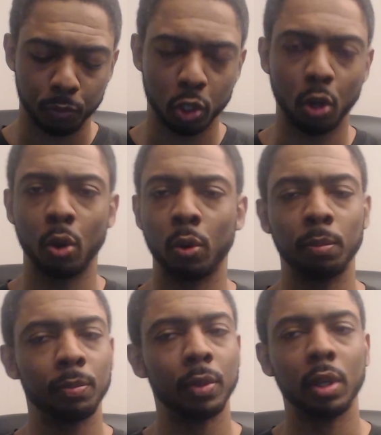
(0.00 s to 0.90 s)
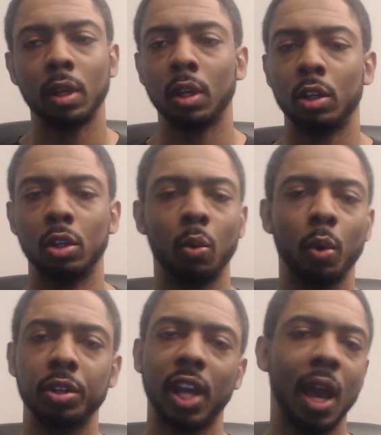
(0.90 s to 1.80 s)
So, you know,
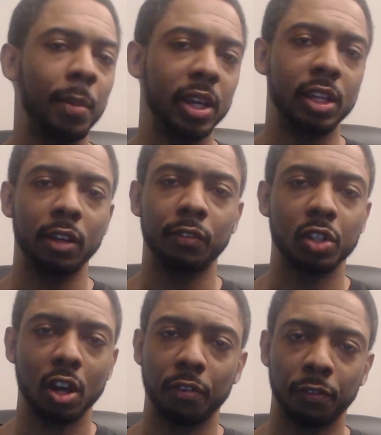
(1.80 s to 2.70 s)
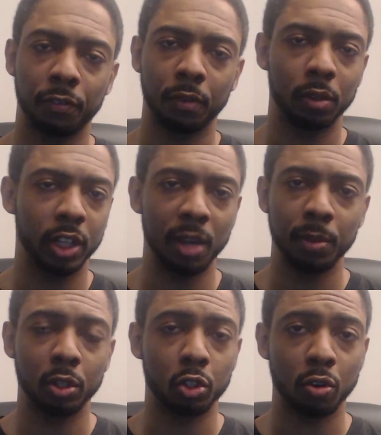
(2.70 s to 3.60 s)
one day I may give Scuff
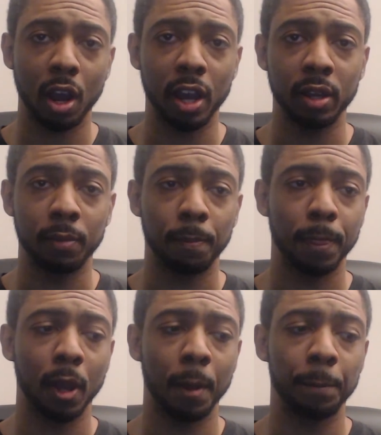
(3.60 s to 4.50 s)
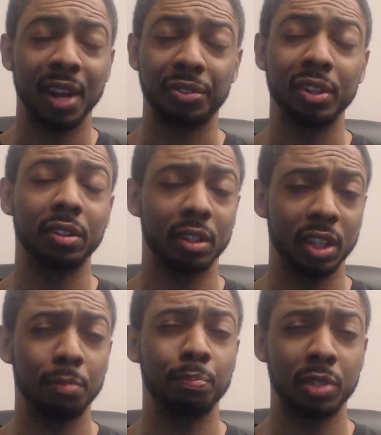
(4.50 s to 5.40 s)
Gaming a try, but I think that
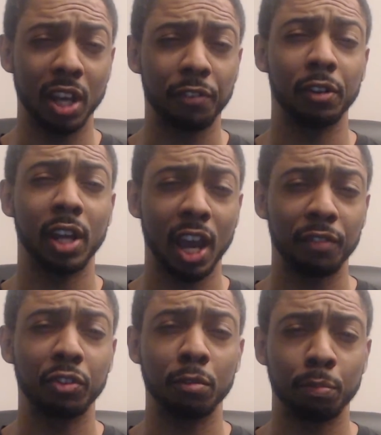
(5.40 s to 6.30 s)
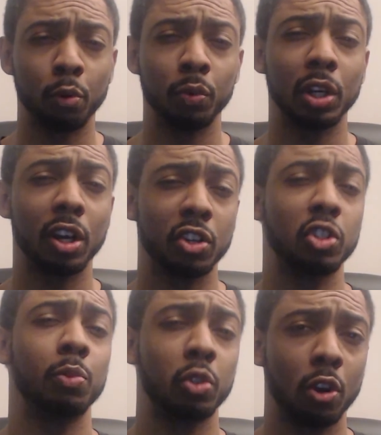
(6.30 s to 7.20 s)
they definitely have to improve their
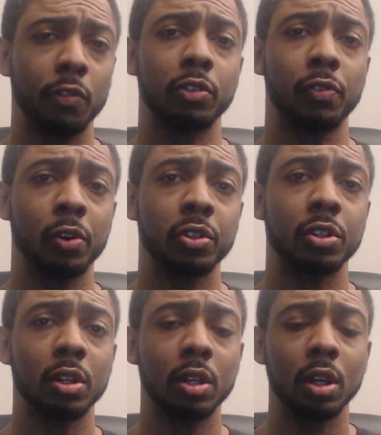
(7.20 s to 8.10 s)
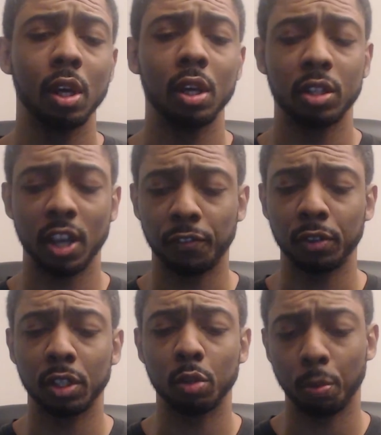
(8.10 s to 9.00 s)
customer service first.
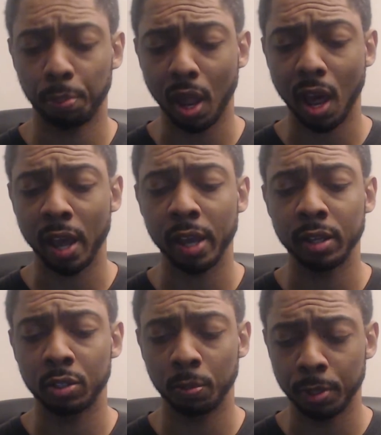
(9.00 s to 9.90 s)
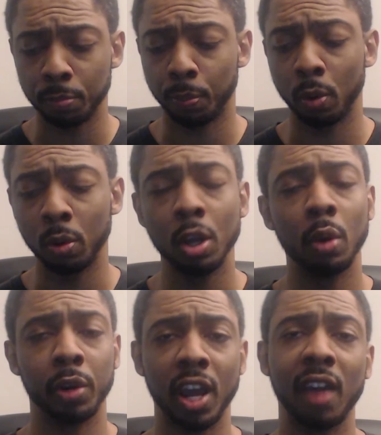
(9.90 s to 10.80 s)
Definitely reply to people
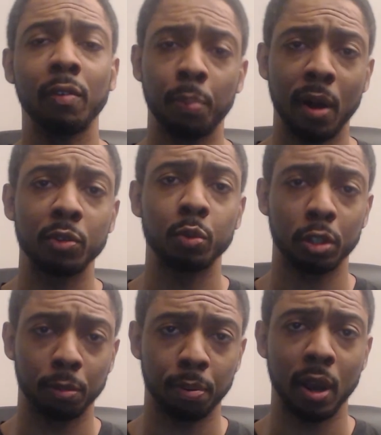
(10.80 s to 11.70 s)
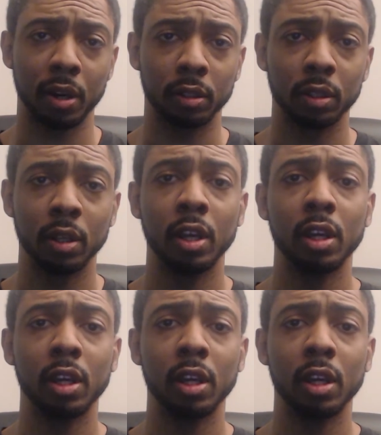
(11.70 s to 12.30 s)
when they're having problems with your product